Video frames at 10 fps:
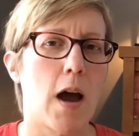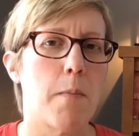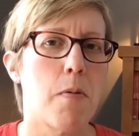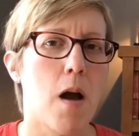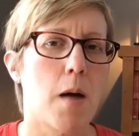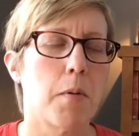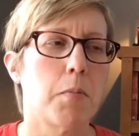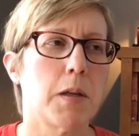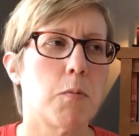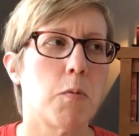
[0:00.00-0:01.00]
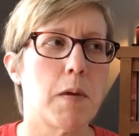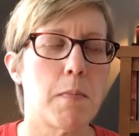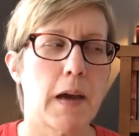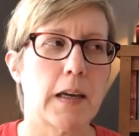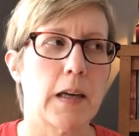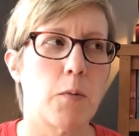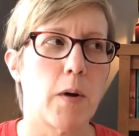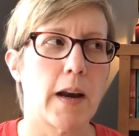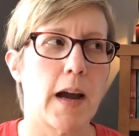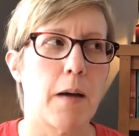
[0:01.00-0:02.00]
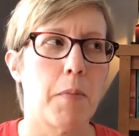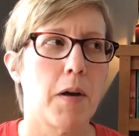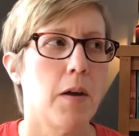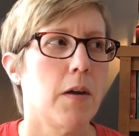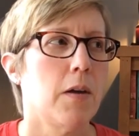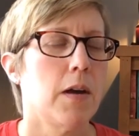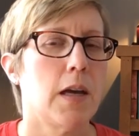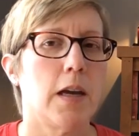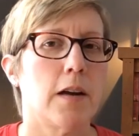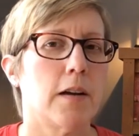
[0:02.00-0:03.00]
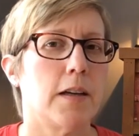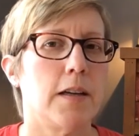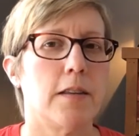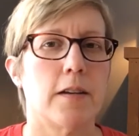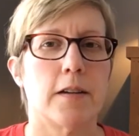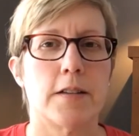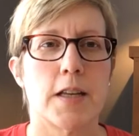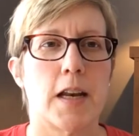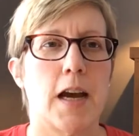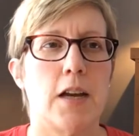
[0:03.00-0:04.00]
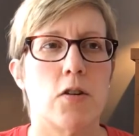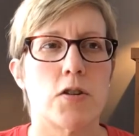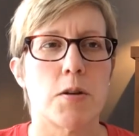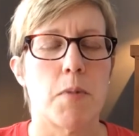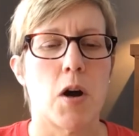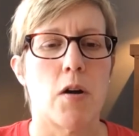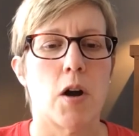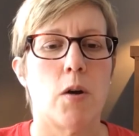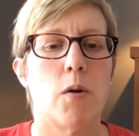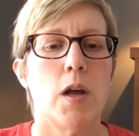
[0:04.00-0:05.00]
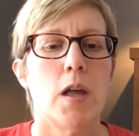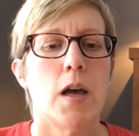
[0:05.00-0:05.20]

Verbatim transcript: I probably will be picking one up here either tonight or tomorrow.